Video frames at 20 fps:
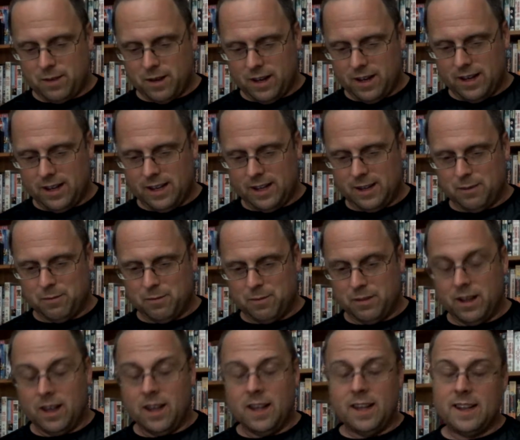
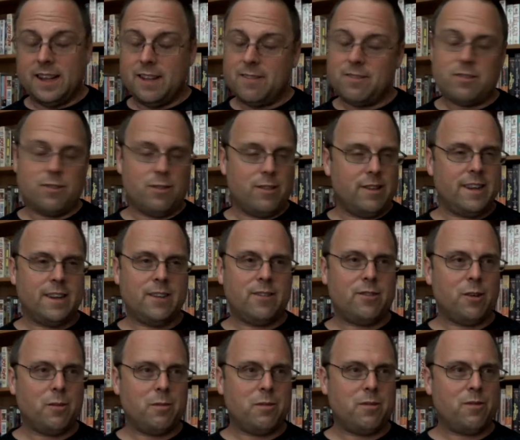Never saw it in the
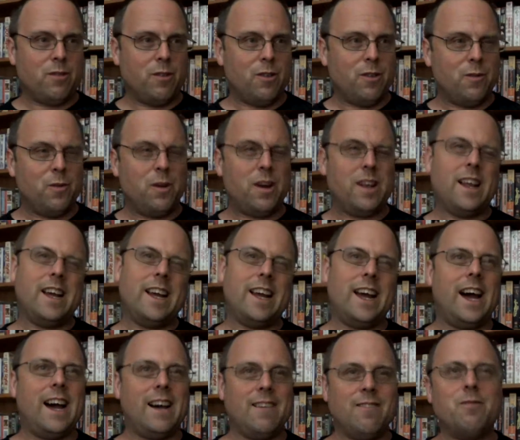shop before. Well, I
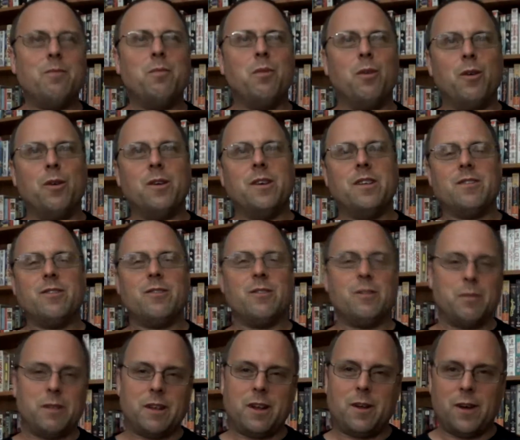have, but it's
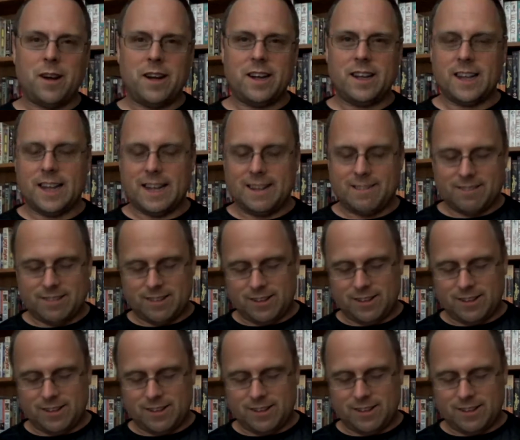always been quite hilarious.